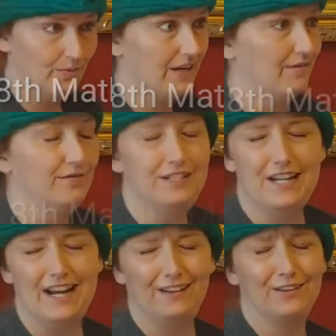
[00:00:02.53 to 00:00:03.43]
We have
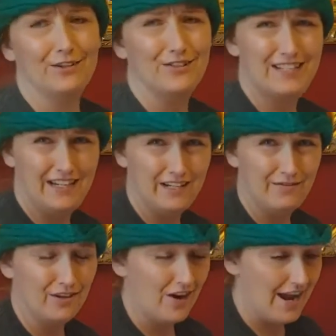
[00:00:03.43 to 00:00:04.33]
day 13
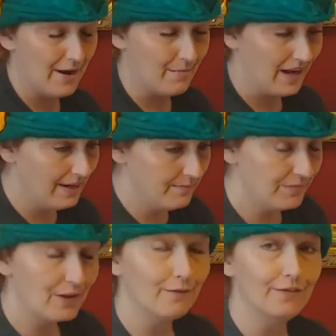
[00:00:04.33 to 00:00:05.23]
of our AMI.
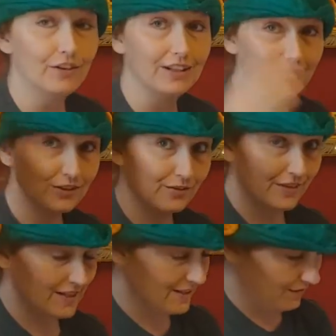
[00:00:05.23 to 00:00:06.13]
Feeling a little
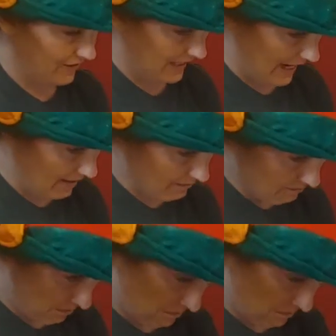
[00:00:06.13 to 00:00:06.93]
festive today.